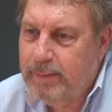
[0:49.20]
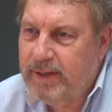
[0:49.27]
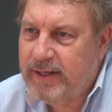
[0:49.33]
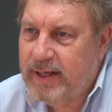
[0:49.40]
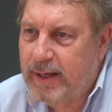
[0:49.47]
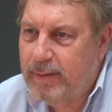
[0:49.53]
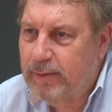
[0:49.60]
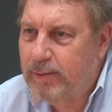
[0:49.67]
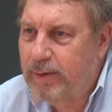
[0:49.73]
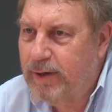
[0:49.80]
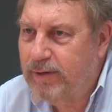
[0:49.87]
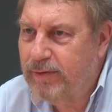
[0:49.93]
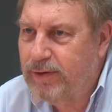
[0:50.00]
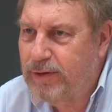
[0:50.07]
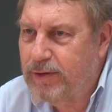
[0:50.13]
became
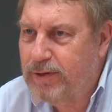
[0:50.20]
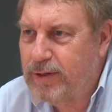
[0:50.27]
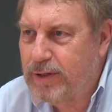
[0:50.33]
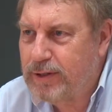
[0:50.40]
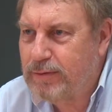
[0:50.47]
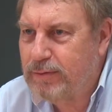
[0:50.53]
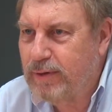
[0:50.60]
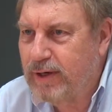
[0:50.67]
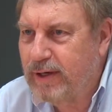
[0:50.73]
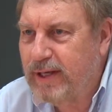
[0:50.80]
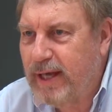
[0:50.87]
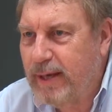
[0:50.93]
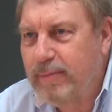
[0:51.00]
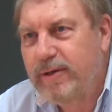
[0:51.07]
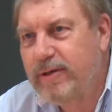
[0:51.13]
aware of QCOSS when I
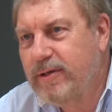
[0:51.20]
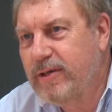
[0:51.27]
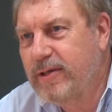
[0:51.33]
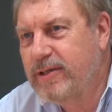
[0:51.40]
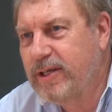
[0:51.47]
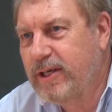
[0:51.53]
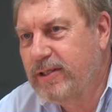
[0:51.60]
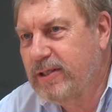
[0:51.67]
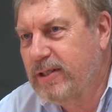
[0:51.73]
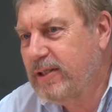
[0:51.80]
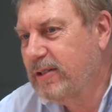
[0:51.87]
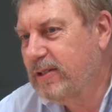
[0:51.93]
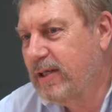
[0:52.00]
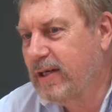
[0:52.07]
came into the sector.